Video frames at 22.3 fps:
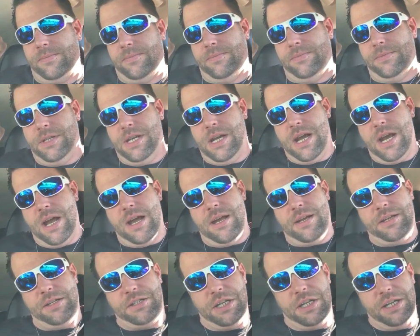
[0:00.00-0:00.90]
yeah,
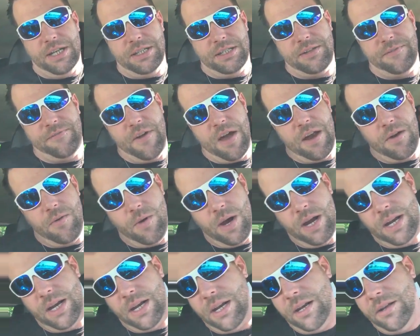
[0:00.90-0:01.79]
she needs to find a way
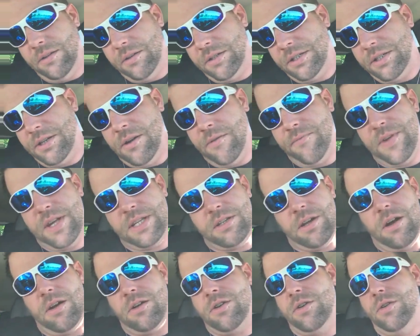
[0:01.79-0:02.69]
to heal herself. That's
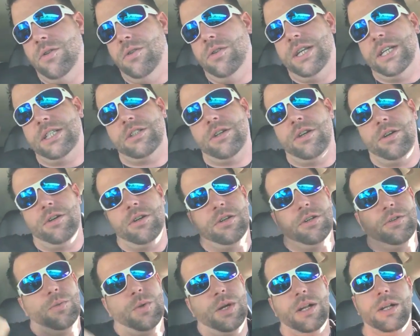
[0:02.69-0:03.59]
all cool and that's all good.
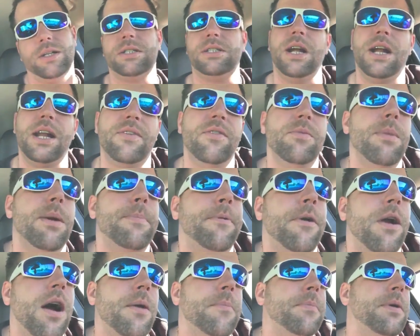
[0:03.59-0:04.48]
Well, it's not even my
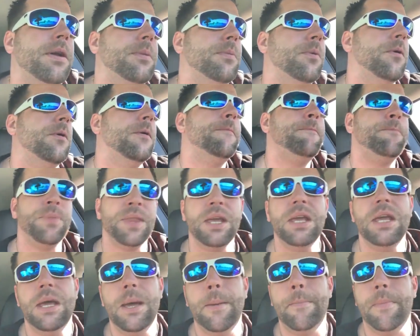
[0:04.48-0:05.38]
problem anymore.
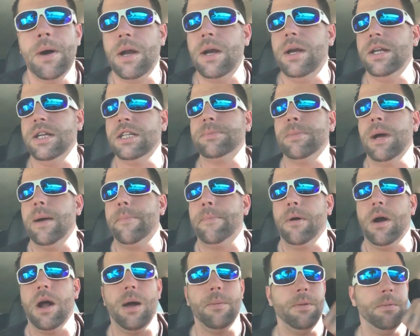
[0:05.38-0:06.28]
But it is my
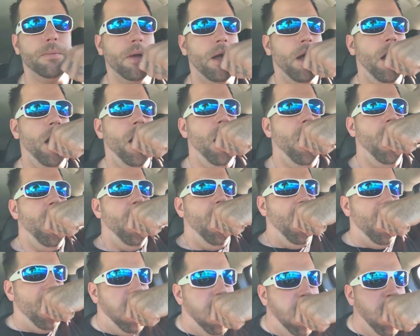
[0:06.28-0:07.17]
problem
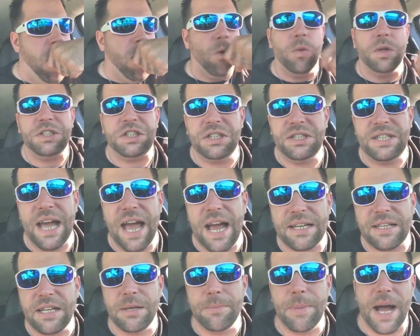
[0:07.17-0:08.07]
when she's
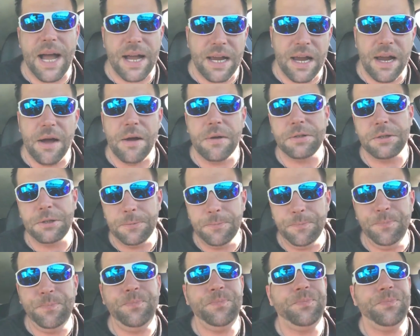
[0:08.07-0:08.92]
hacked into my accounts